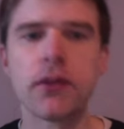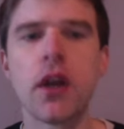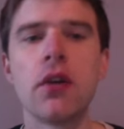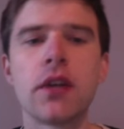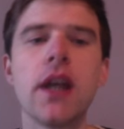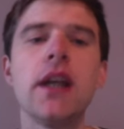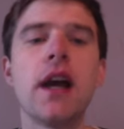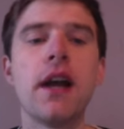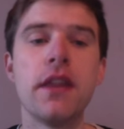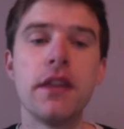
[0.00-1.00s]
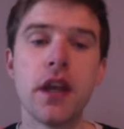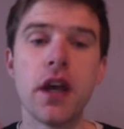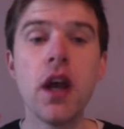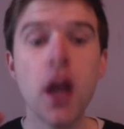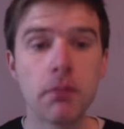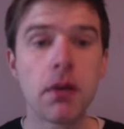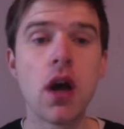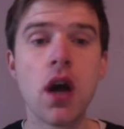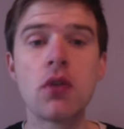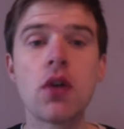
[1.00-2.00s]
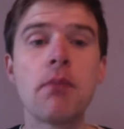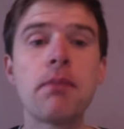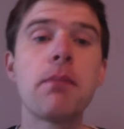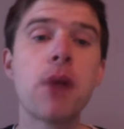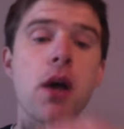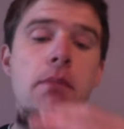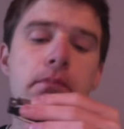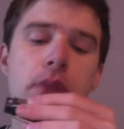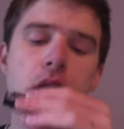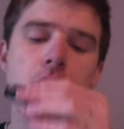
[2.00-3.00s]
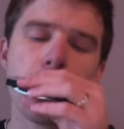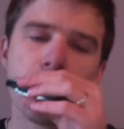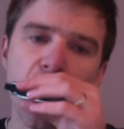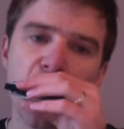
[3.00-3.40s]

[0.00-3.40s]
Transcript: Okay, and the pa rum pa pum pum.